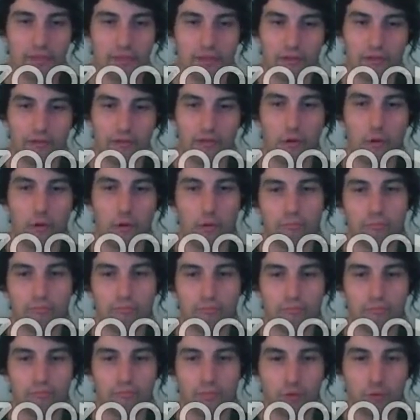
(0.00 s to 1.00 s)
So
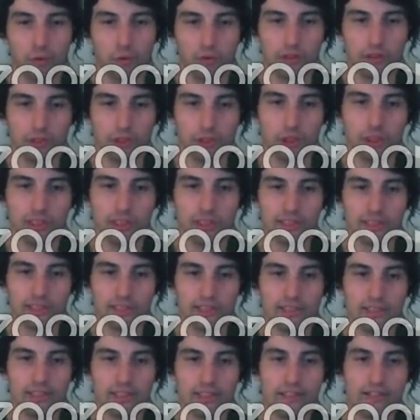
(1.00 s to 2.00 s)
Condition
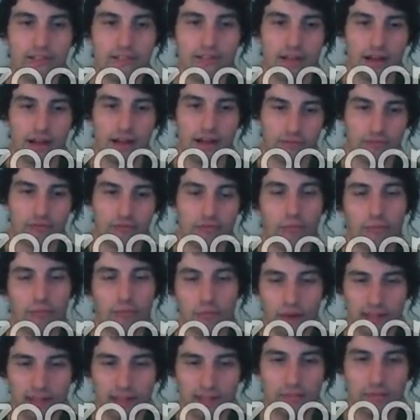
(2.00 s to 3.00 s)
C comes from the
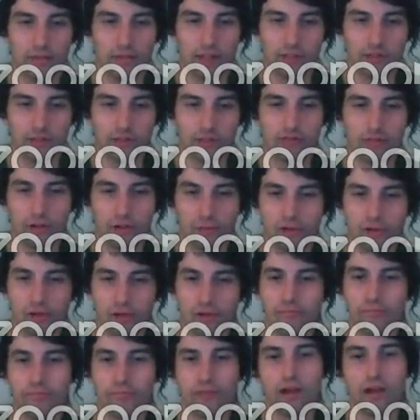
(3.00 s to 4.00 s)
bisimulation
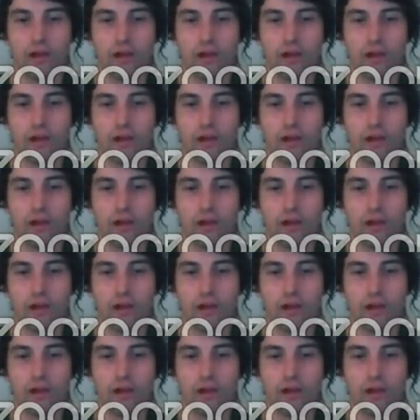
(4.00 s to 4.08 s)
triple.